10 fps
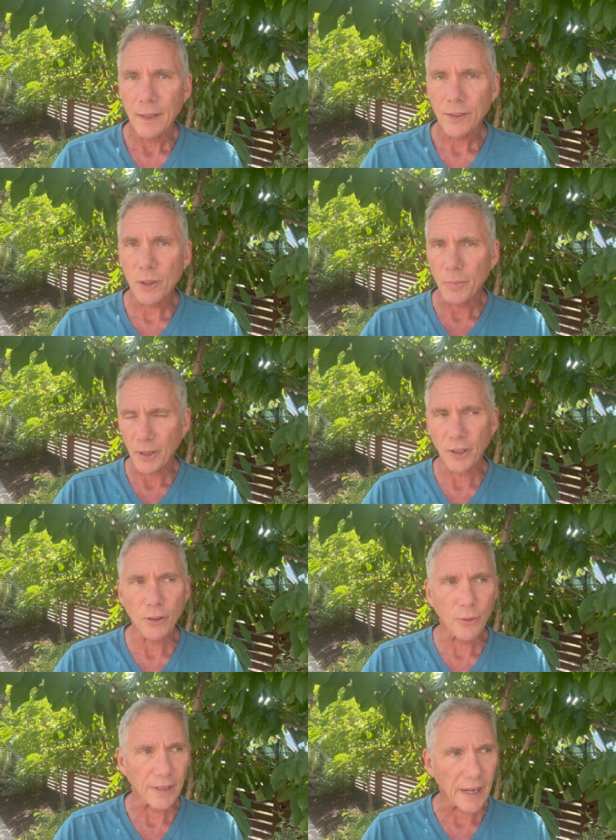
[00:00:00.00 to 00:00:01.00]
to be
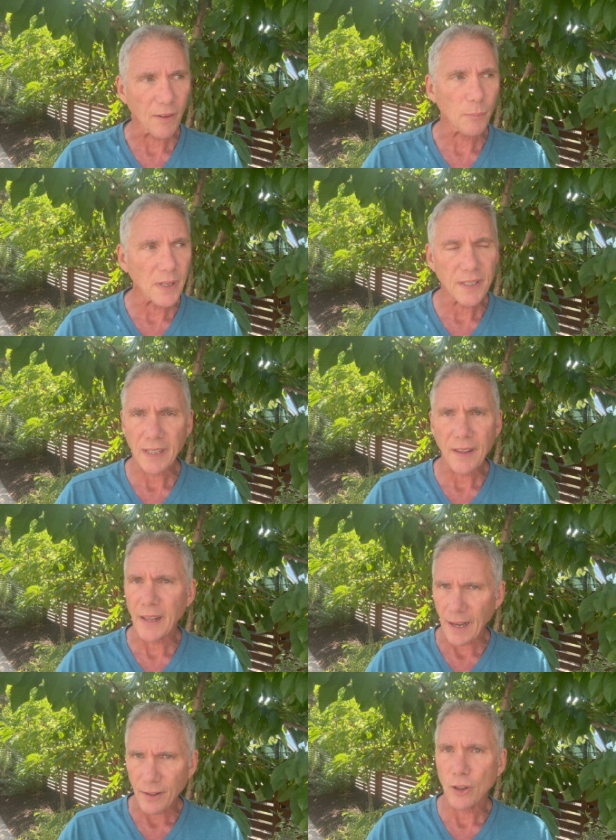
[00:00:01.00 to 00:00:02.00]
you and have me say
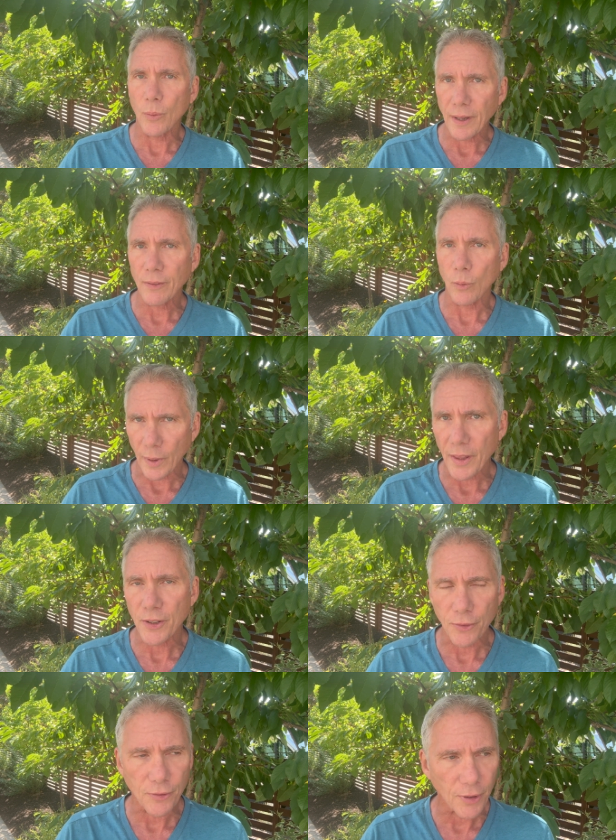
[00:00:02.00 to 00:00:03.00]
that, knowing the way
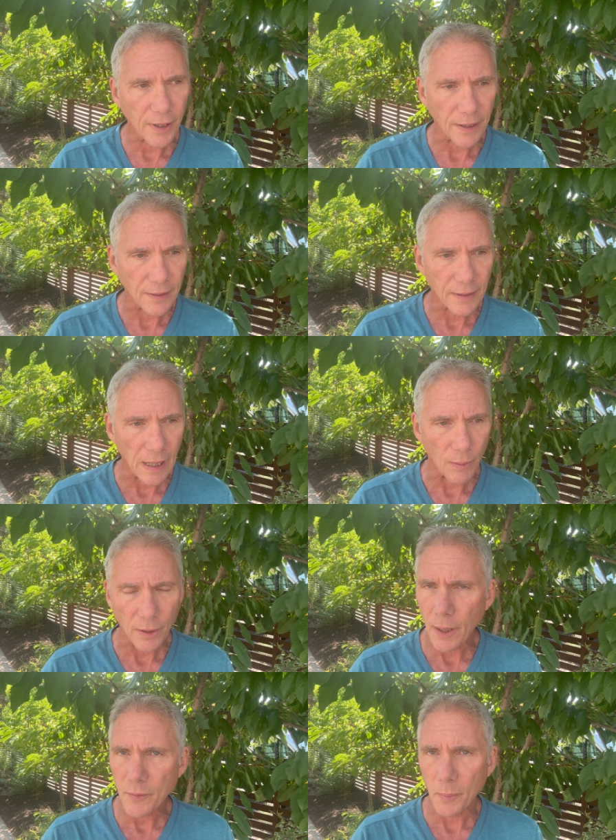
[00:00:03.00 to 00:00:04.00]
that you took it and how
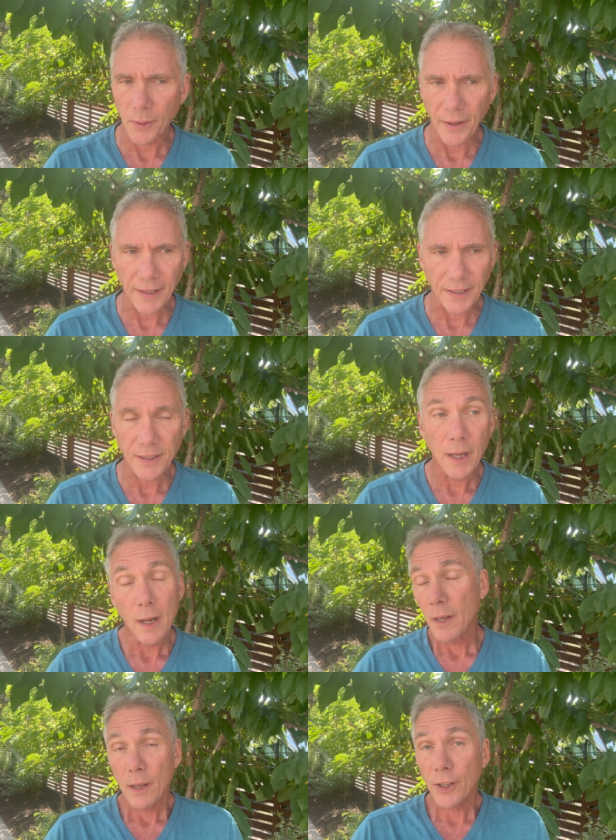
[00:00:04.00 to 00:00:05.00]
uncomfortable that is.
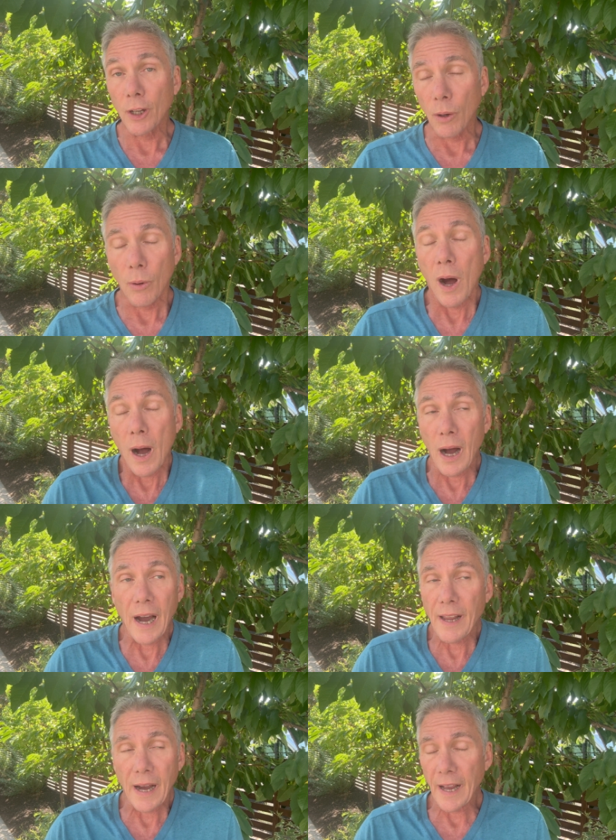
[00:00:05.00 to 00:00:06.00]
You know,
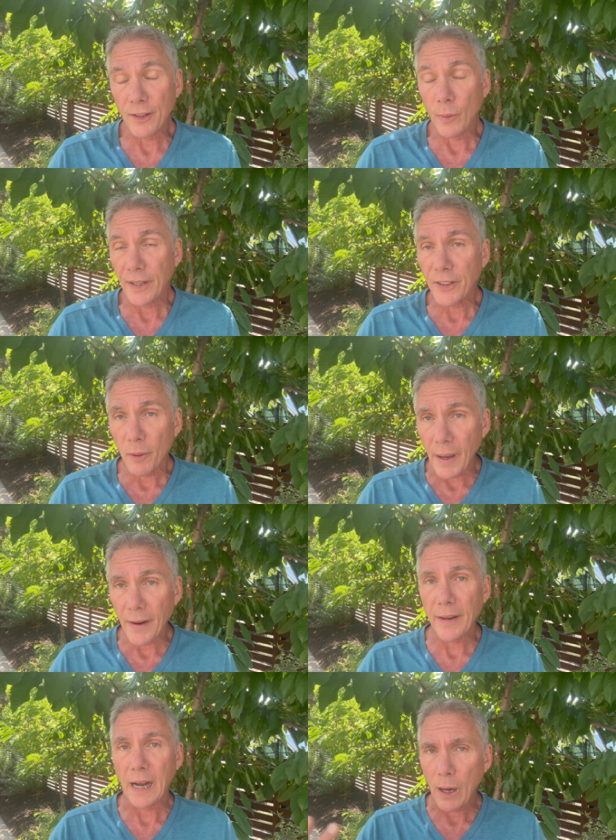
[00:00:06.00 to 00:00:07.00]
I had no idea
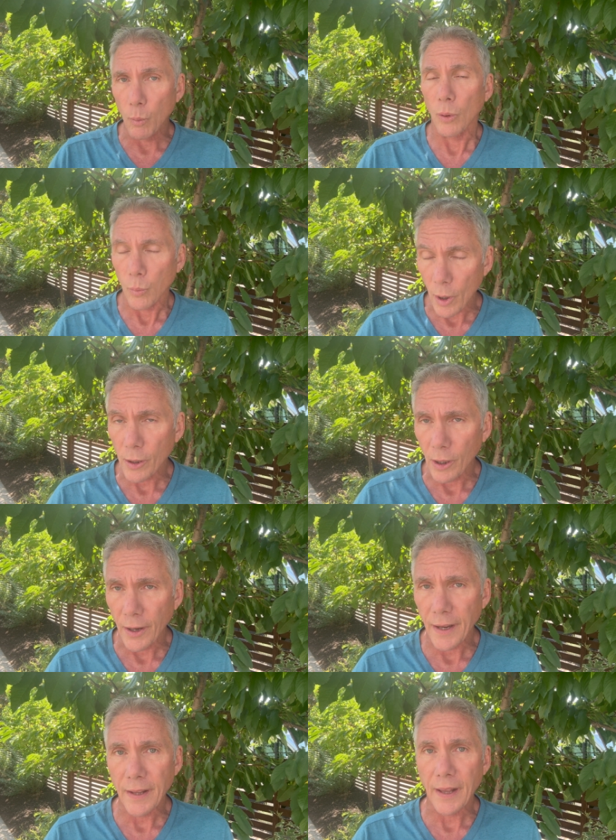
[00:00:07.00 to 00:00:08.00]
about it. I will work
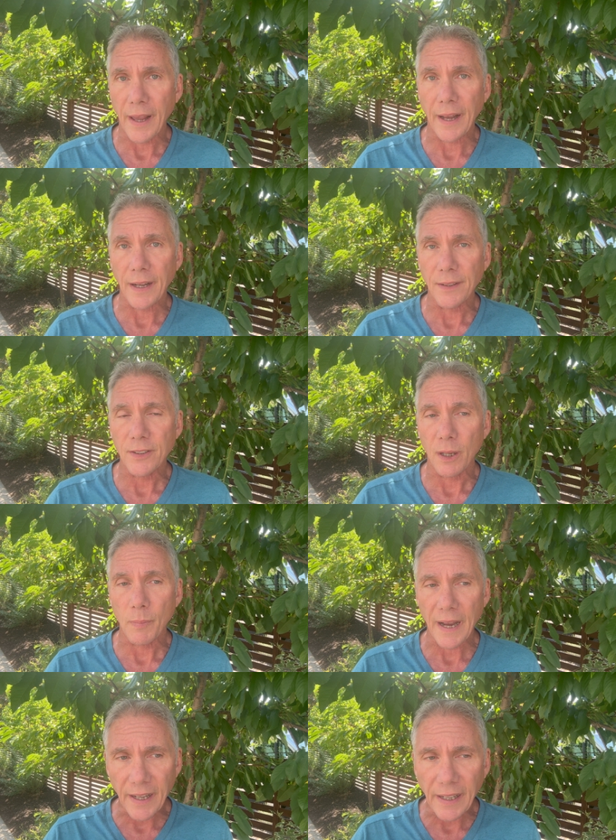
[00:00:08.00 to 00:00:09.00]
on it and
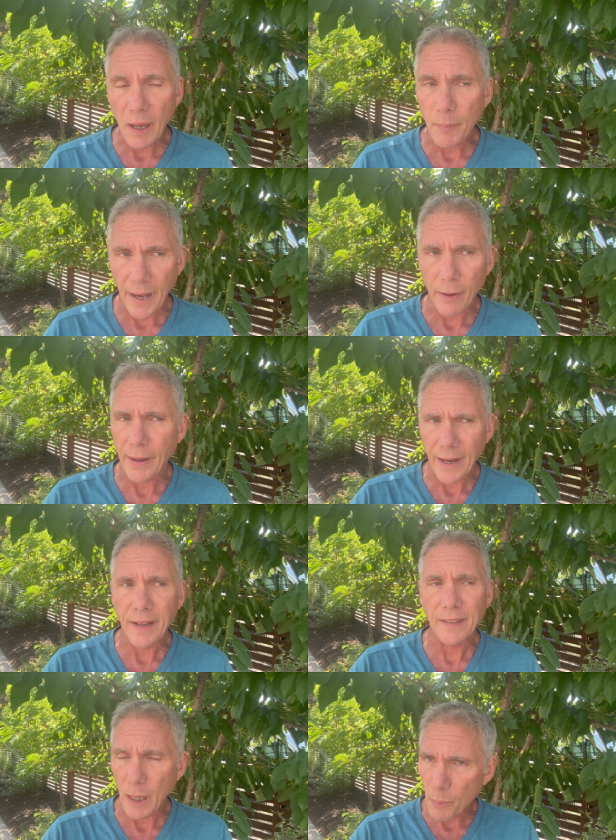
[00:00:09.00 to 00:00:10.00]
I can get better at
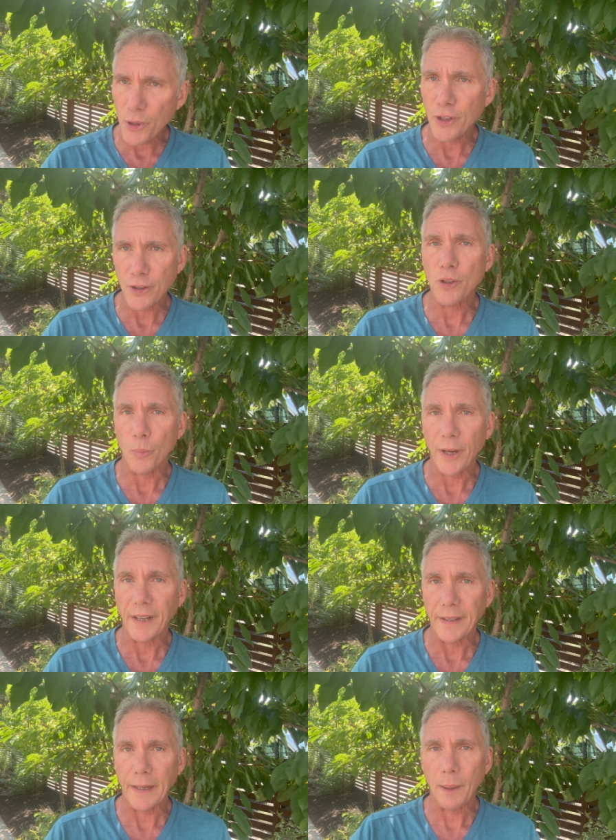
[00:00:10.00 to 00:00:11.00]
it. And I appreciate you
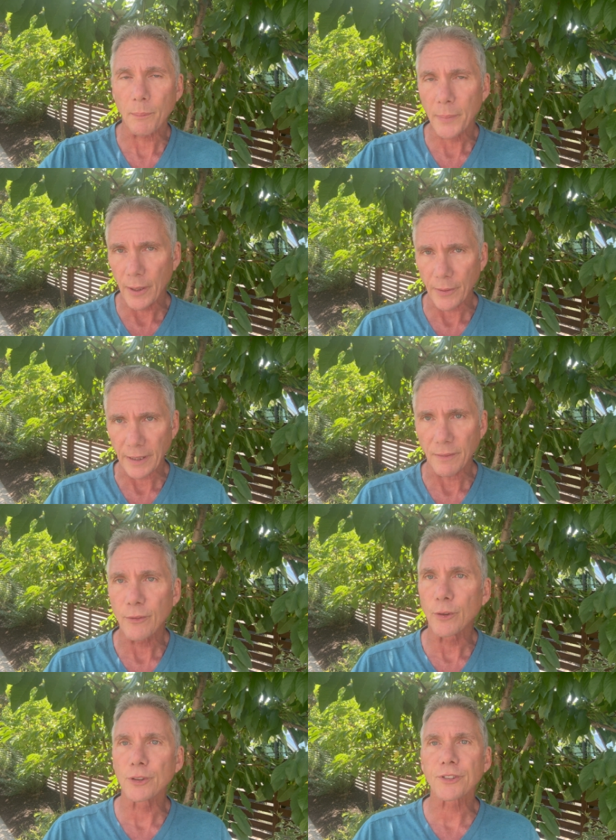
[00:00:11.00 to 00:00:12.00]
bringing it up, period.
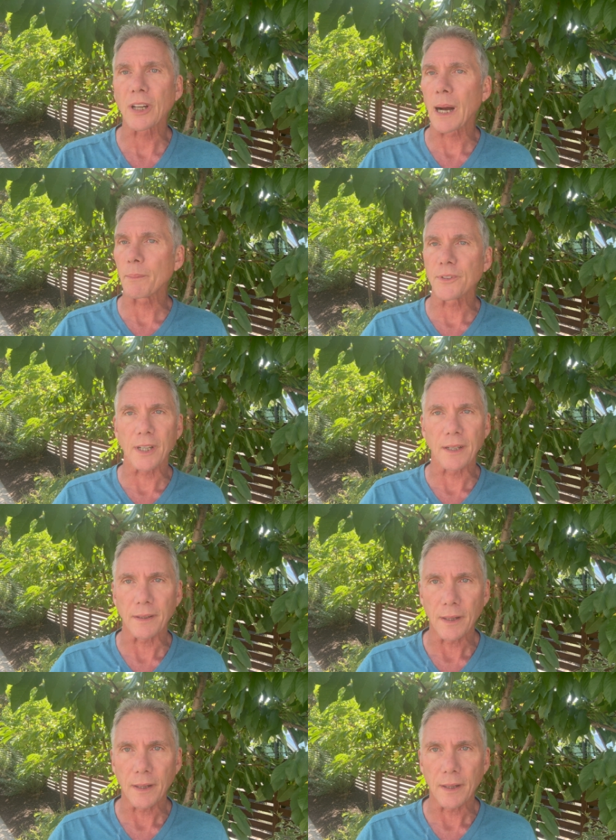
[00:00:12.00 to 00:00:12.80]
Full stop, done.